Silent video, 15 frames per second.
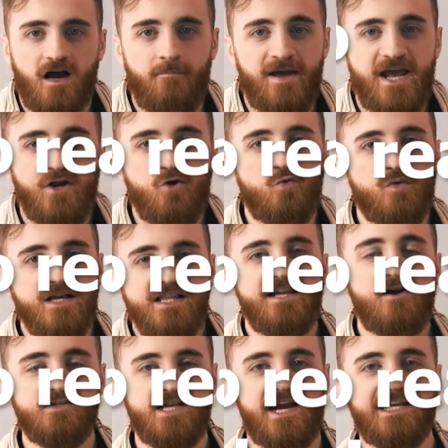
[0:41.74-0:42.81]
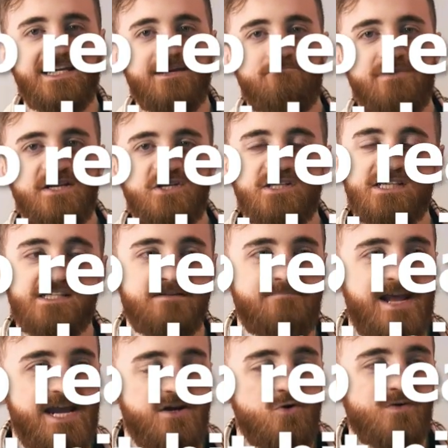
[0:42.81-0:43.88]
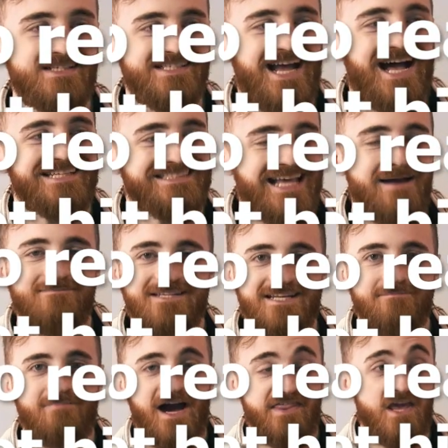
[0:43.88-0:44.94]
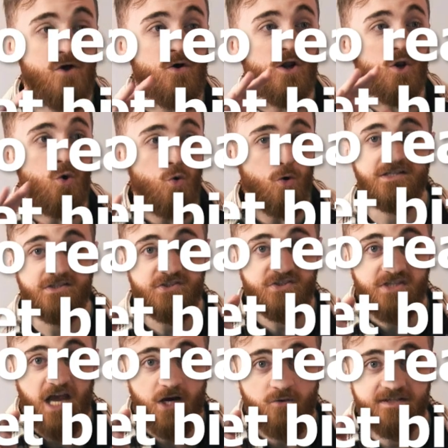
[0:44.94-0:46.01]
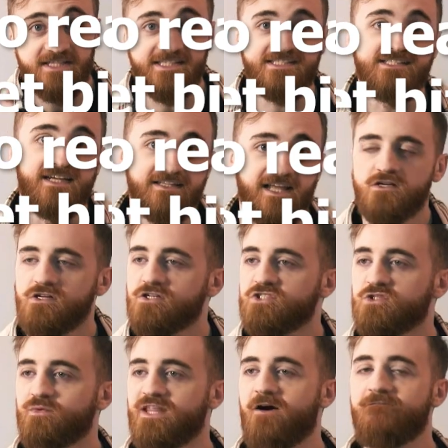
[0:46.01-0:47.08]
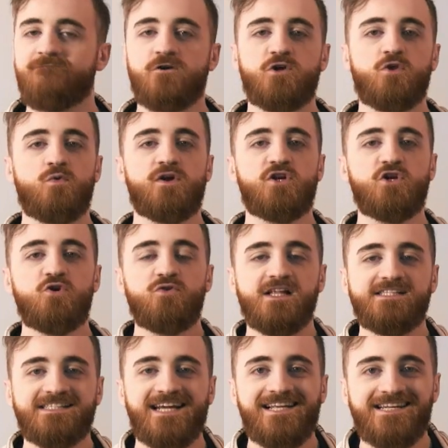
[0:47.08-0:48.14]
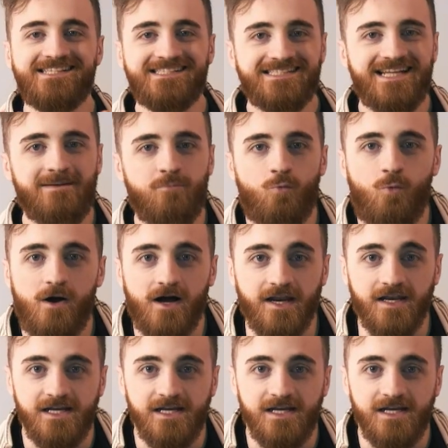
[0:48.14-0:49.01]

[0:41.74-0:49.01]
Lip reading: A man who really knows how to get bitches is a man who is not tempted by their allure. Socrates said that. So without further ado, let's get into step 1.